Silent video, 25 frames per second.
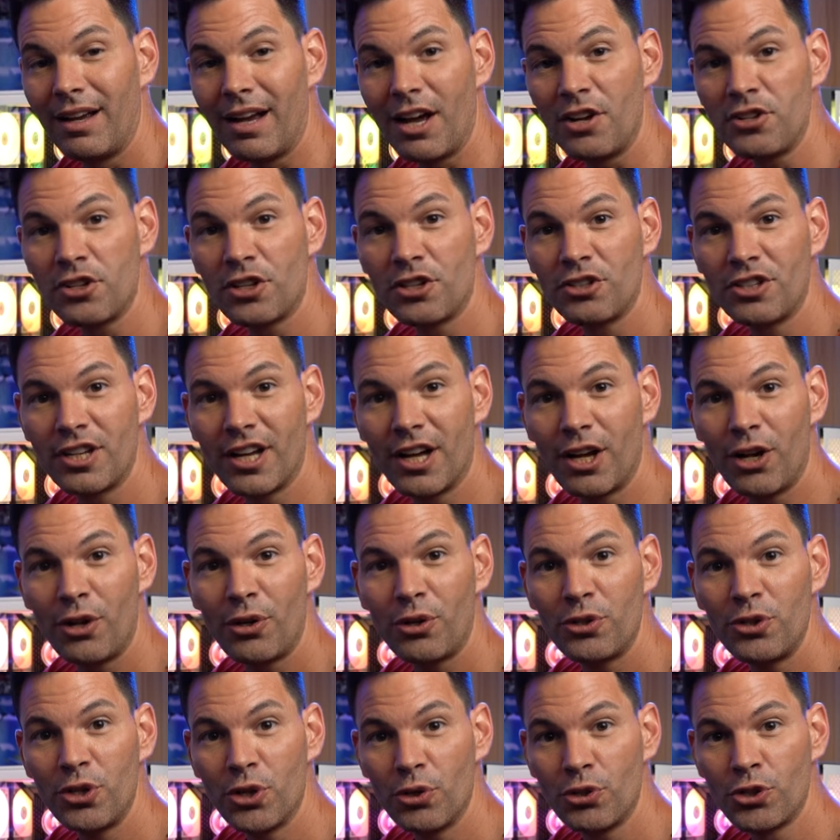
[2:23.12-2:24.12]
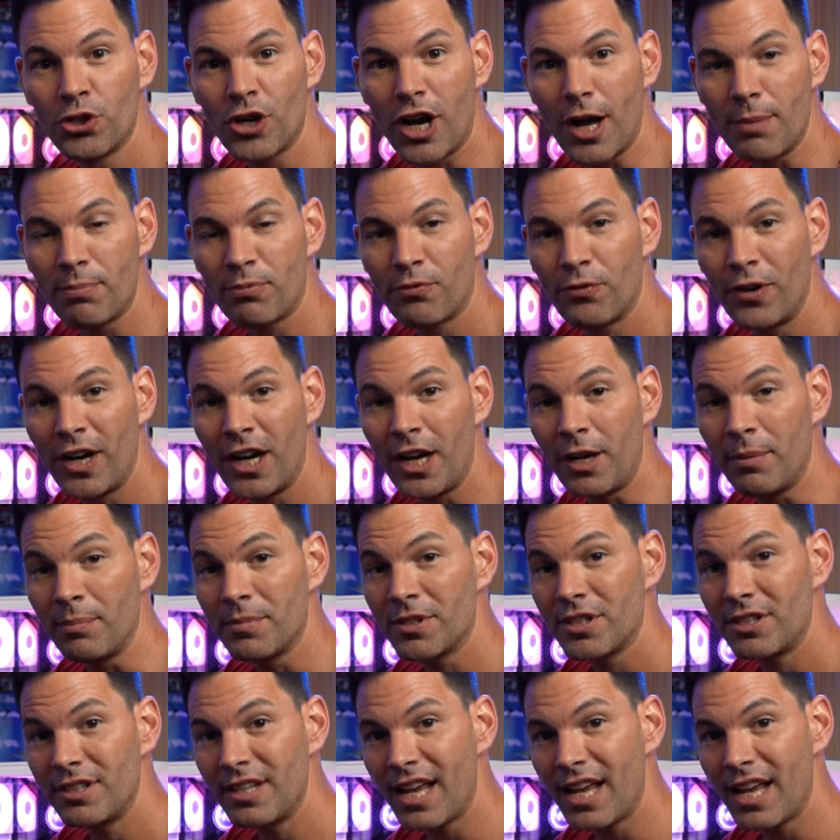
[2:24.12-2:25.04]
As you can tell, no drop frames.